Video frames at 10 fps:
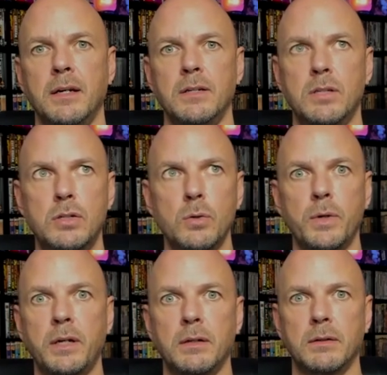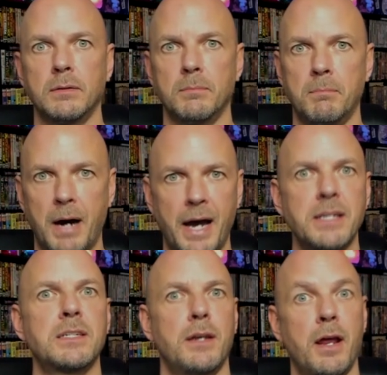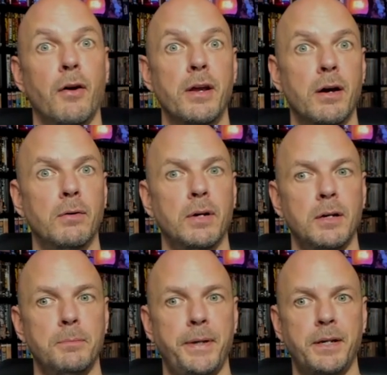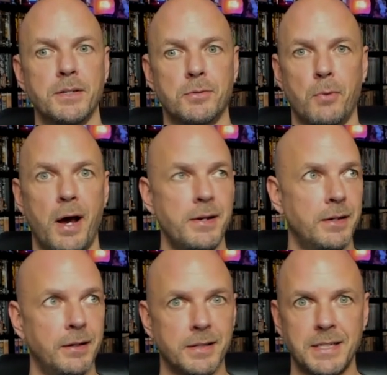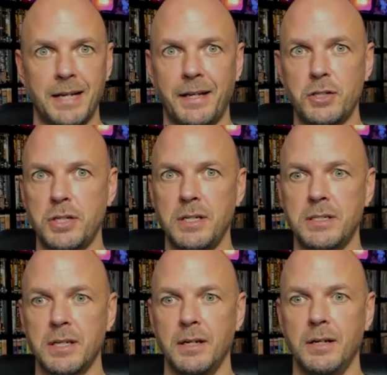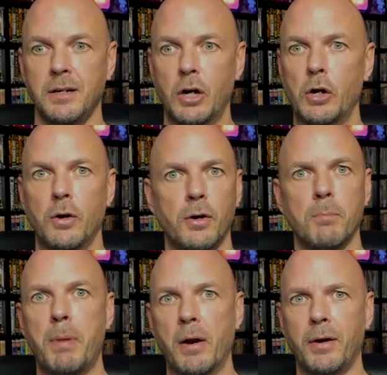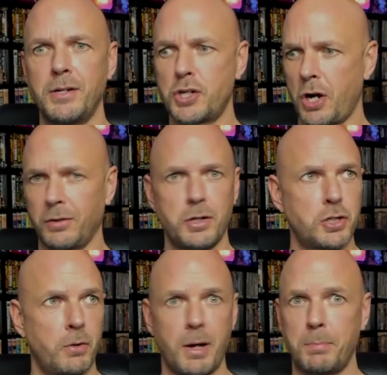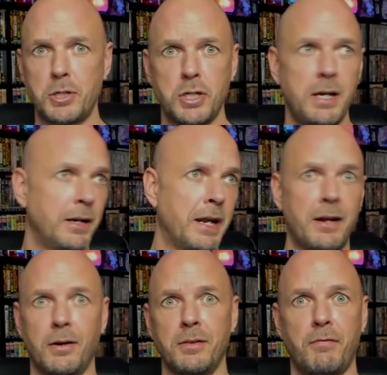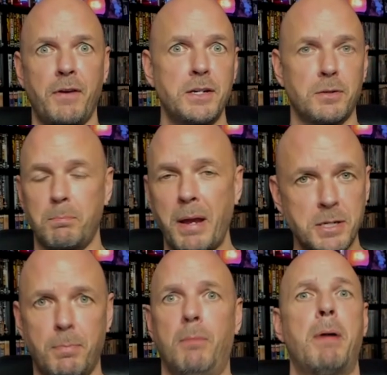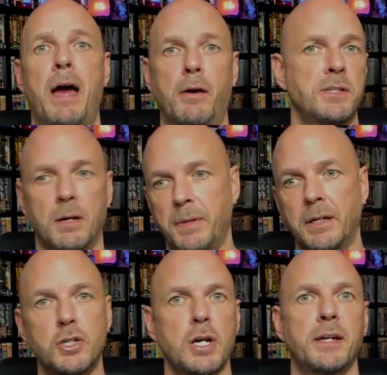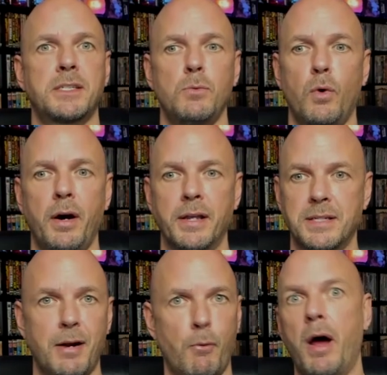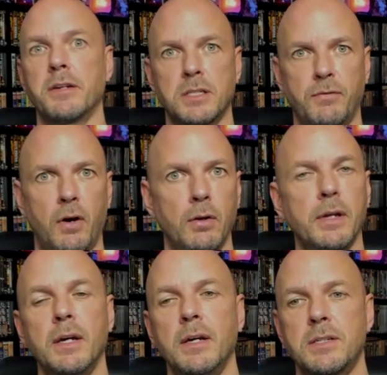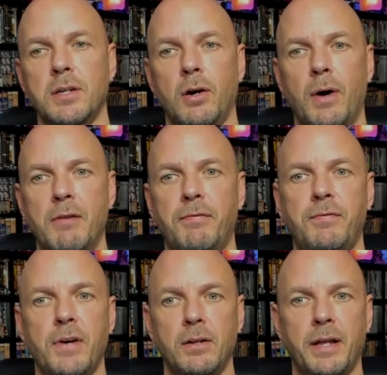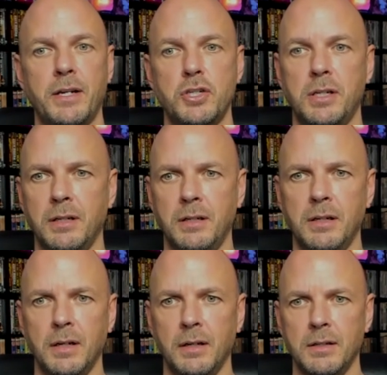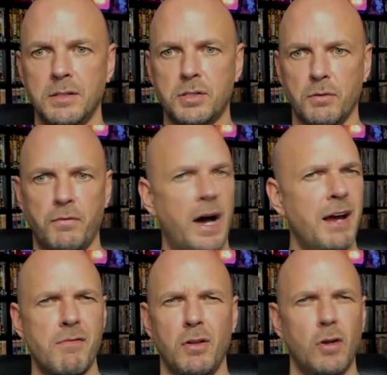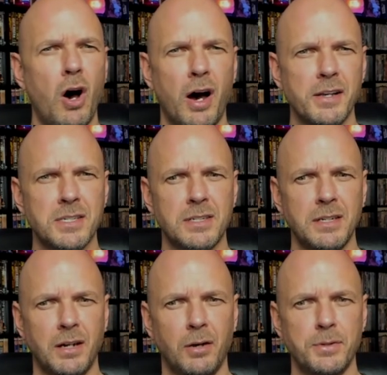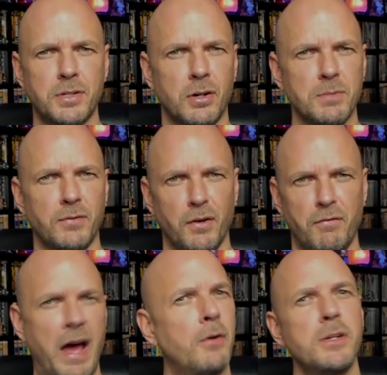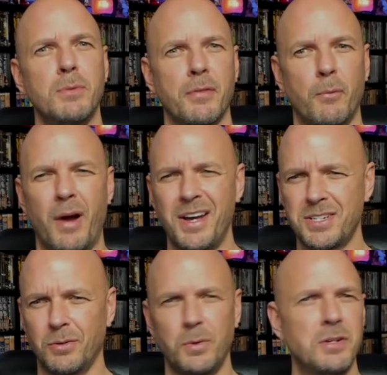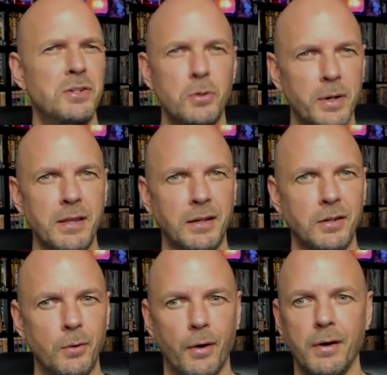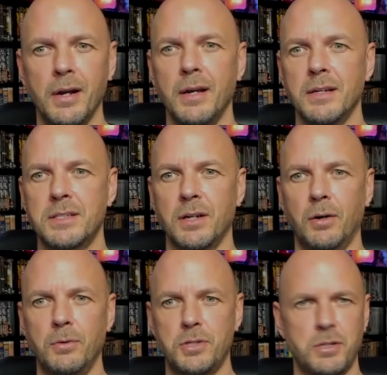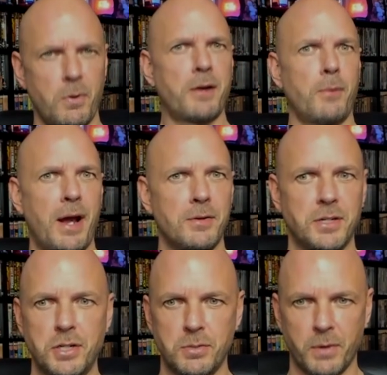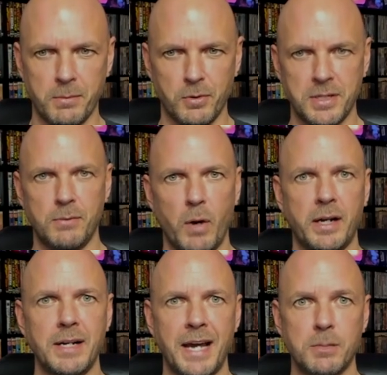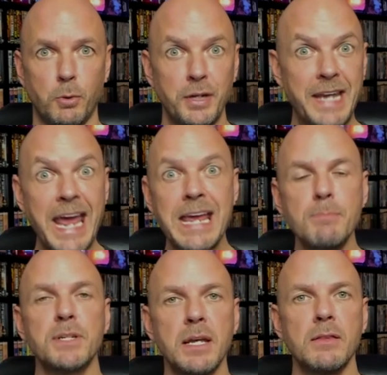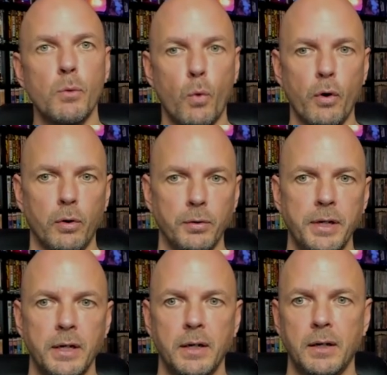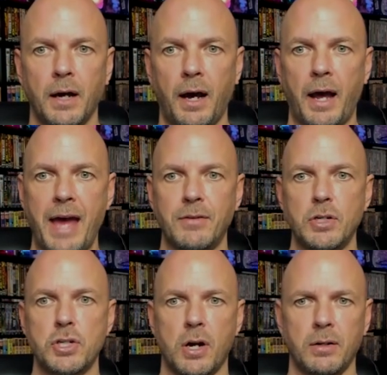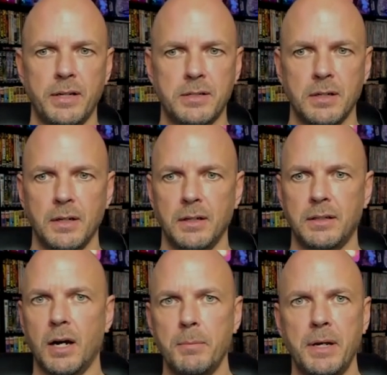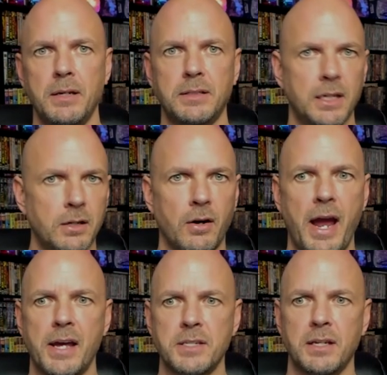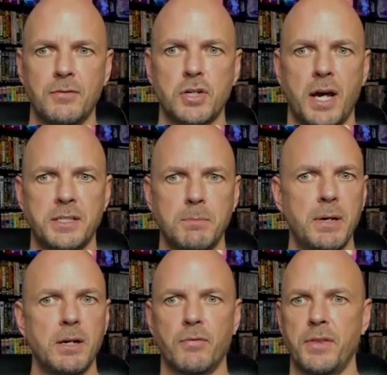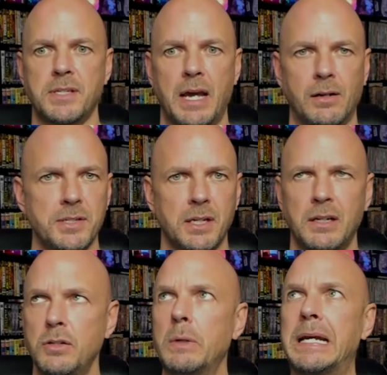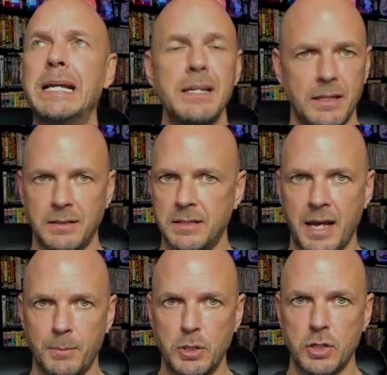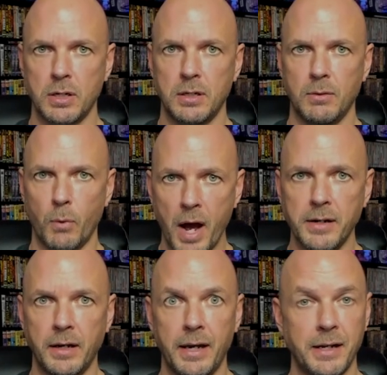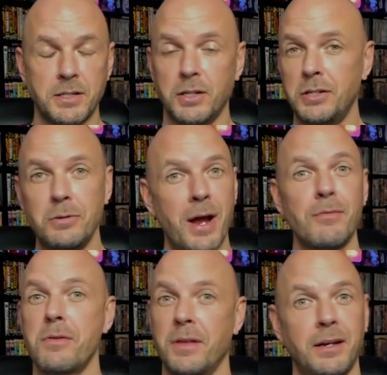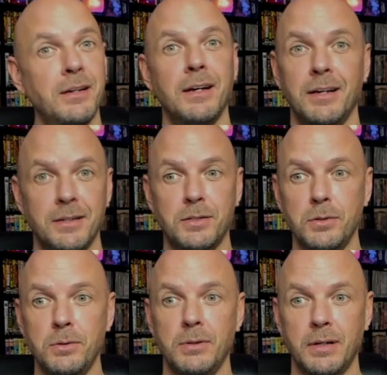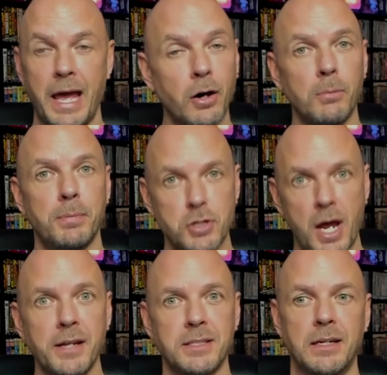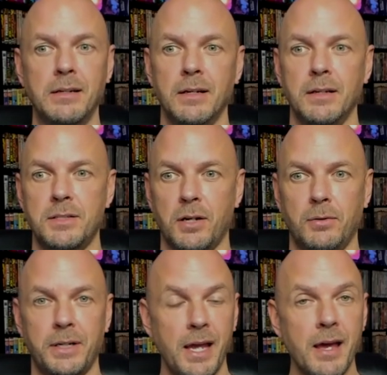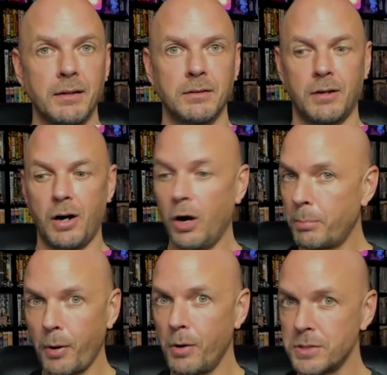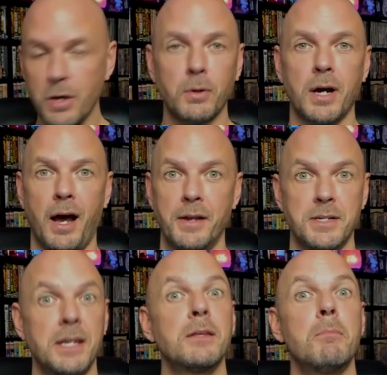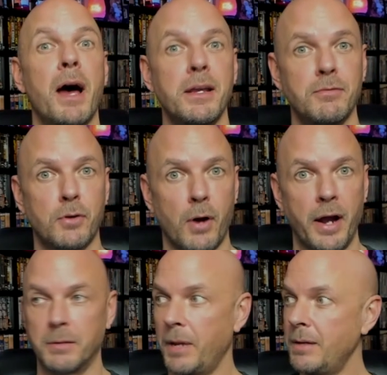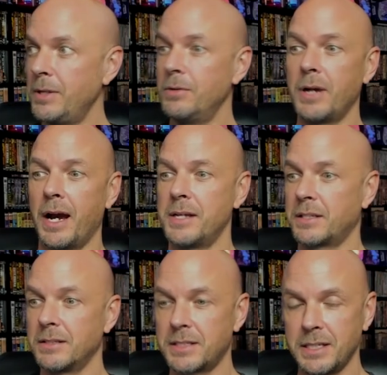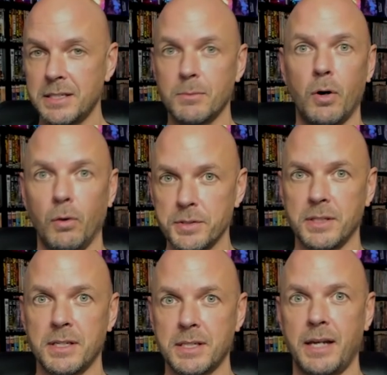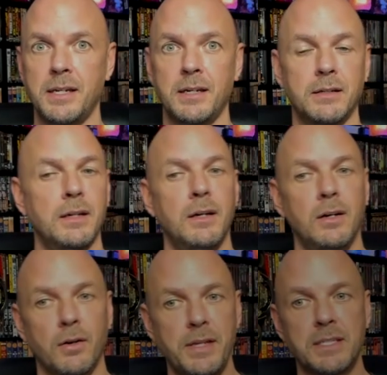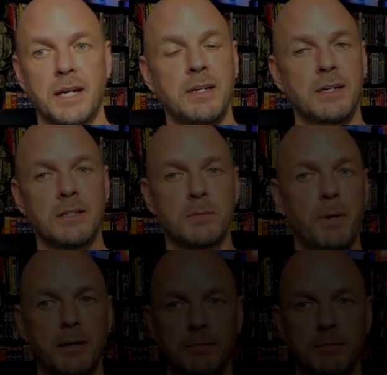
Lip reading: to doing my scenario, because Ronda, it's not like she's hurt or buried. Charlotte showed up and cheated and hit her in the face with a baseball bat or something, and Shotzi won. It's not Ronda's fault. So I felt like she could survive the loss, you know, in terms of her value on the roster wouldn't do anything to her. So she's Ronda Rousey. She's one of the most recognizable names in the world. Having Charlotte come in, kick her ass, and have Shotzi beat her for the title isn't going to do anything to damage Ronda, and it's going to do everything to help Shotzi. So again, all pros, no cons in the mind of Greg. Maybe you guys can see some holes in this idea or these ideas, but